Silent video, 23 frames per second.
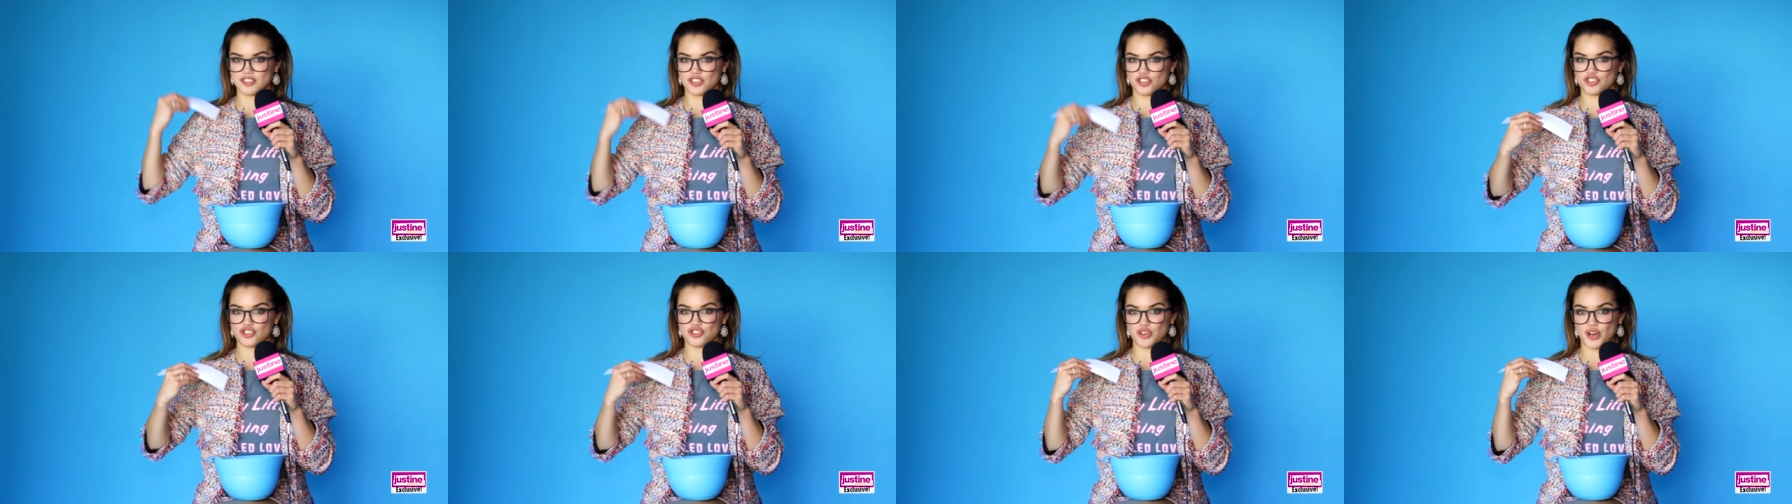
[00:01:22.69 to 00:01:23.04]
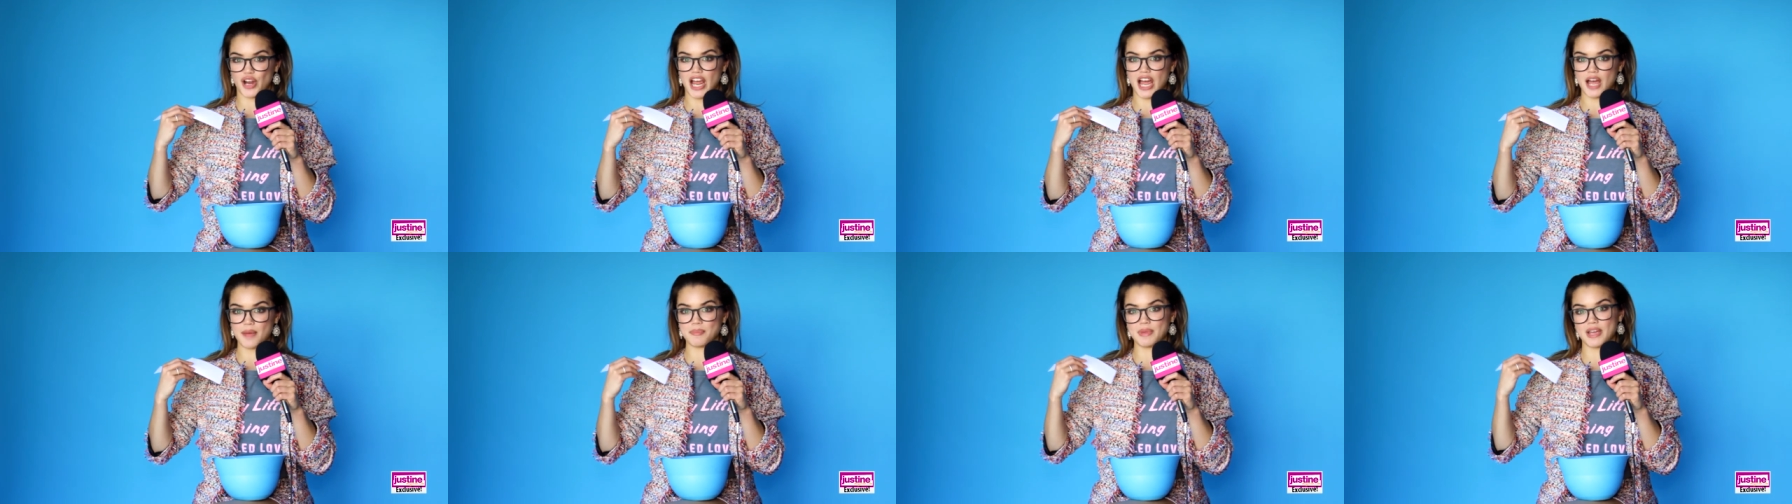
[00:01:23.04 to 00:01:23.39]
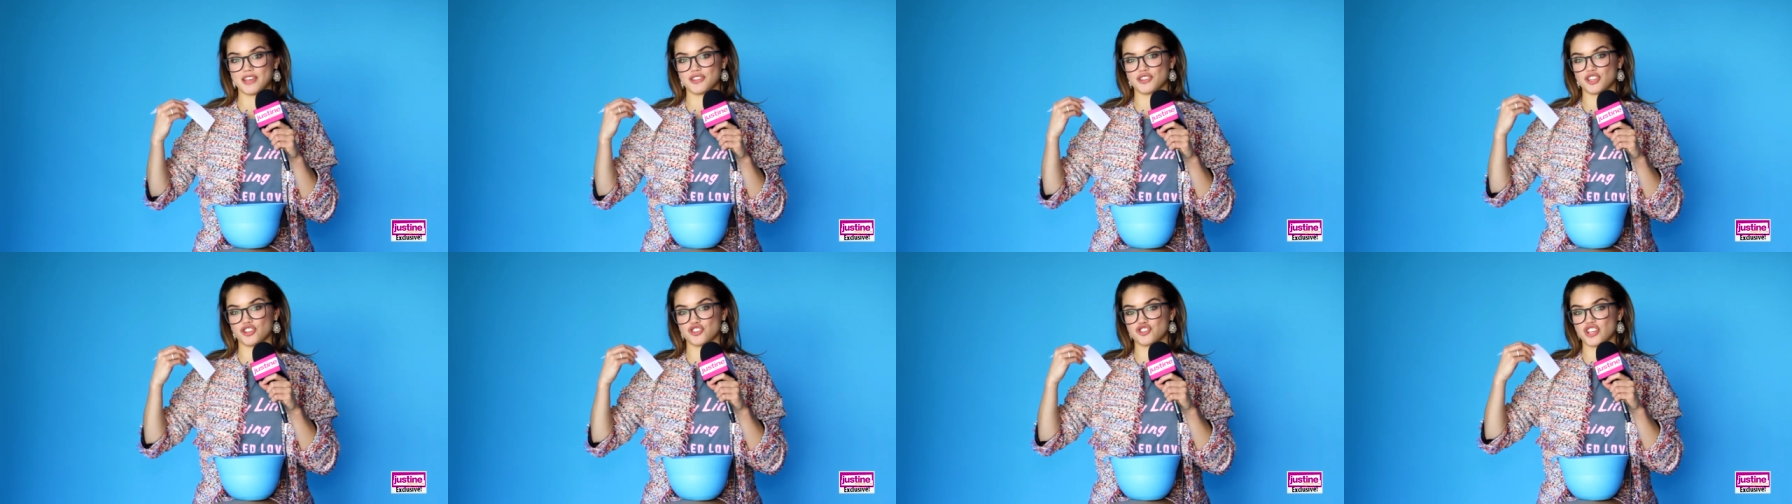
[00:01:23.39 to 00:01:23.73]
the strap,
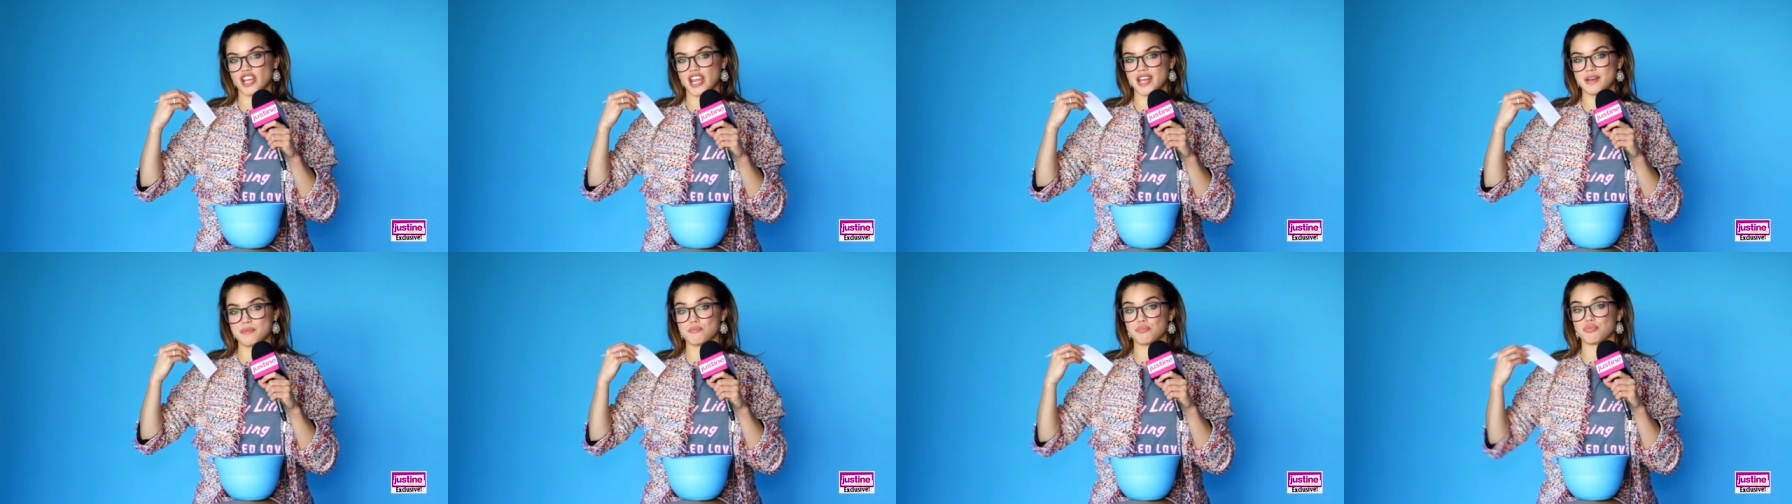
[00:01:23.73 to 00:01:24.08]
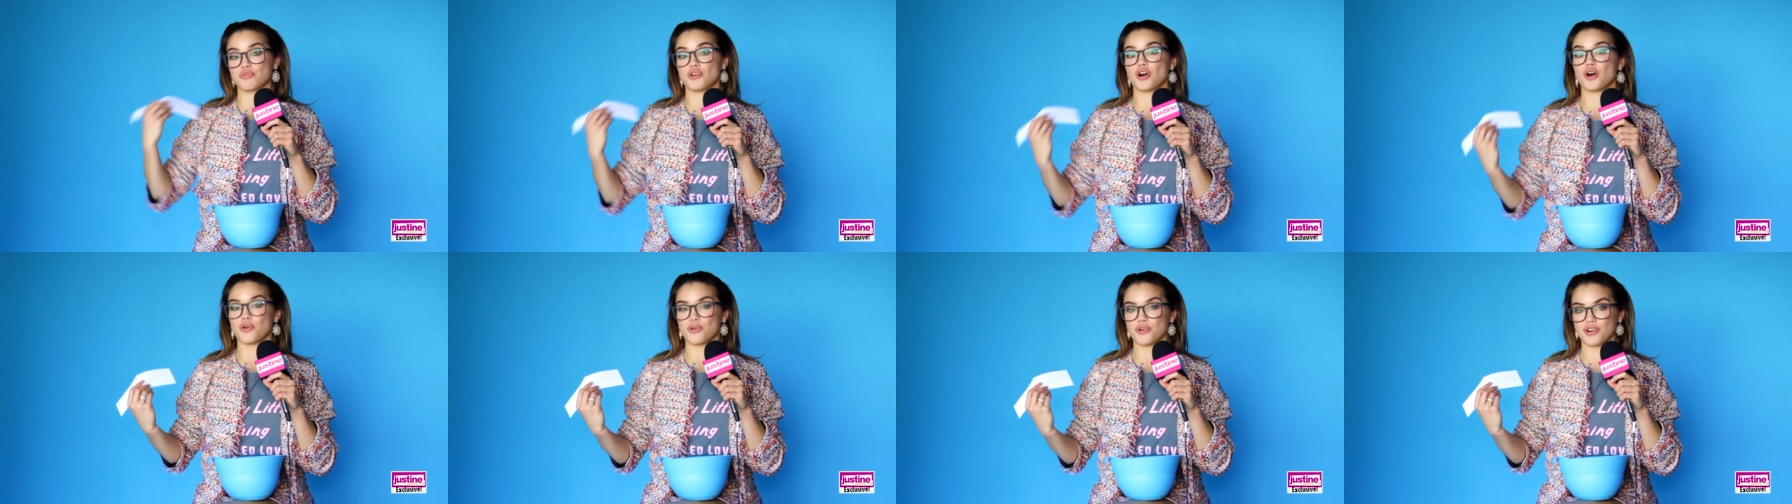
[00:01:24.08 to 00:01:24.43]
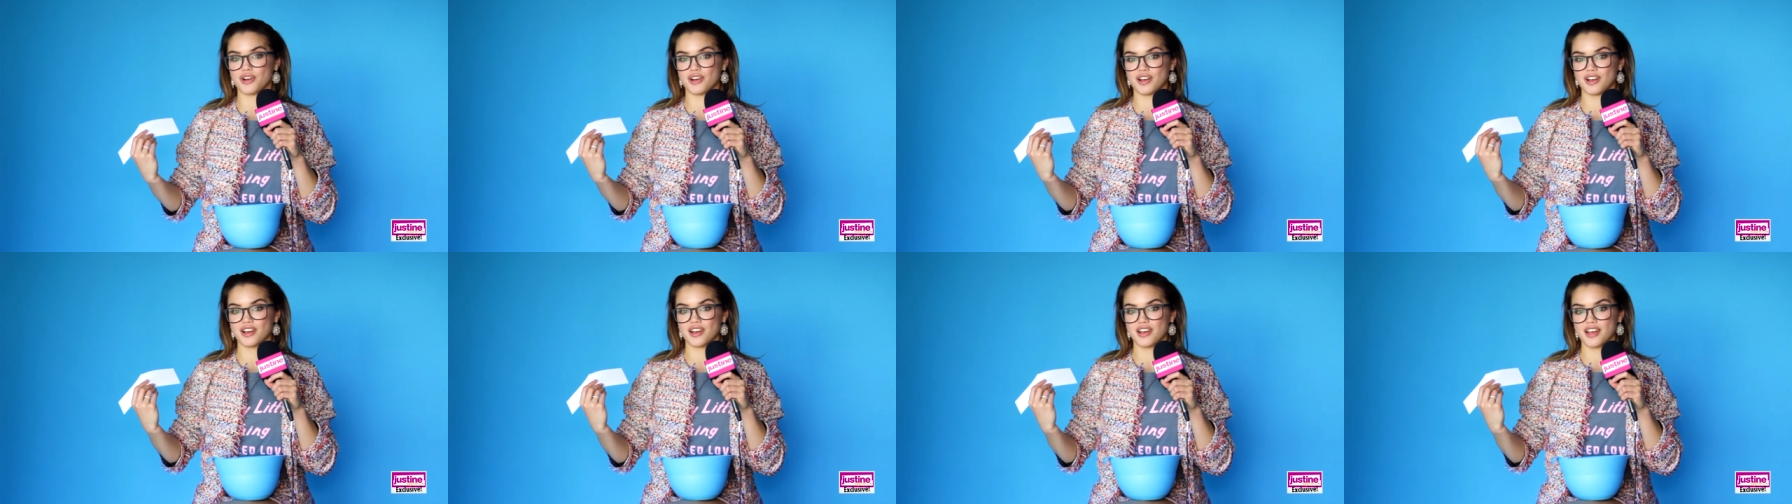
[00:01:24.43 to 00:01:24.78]
and the chain
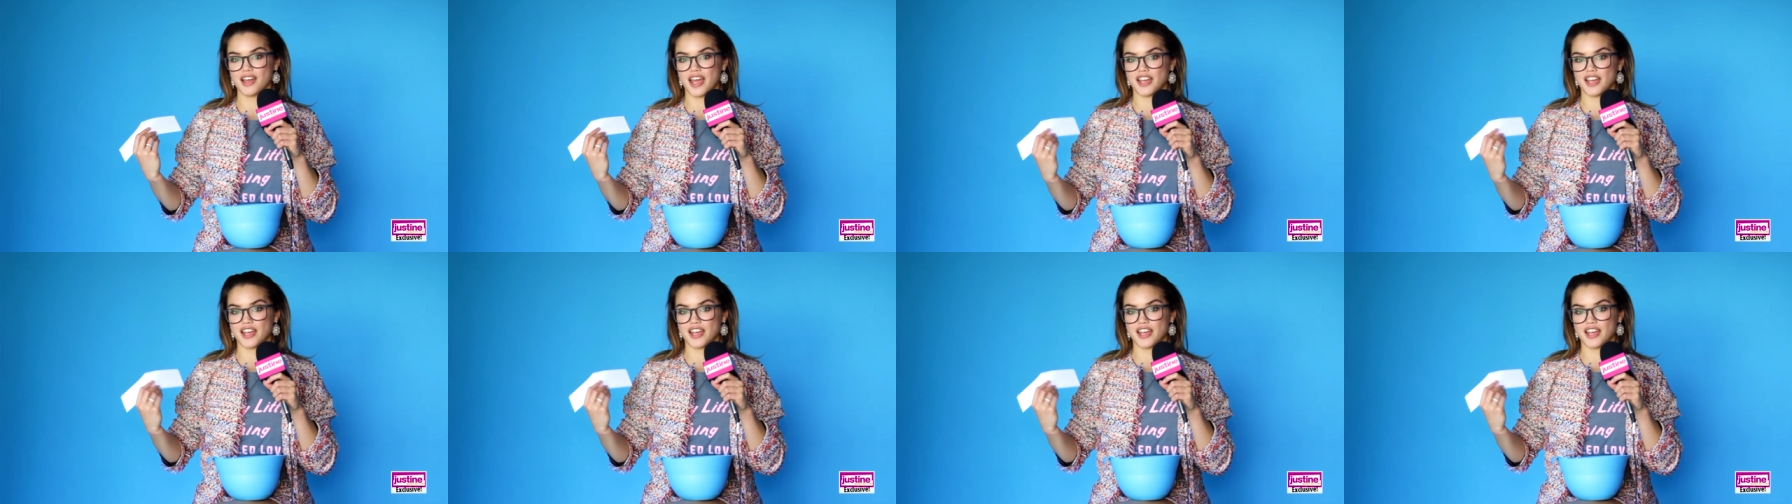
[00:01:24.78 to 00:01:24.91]
broke.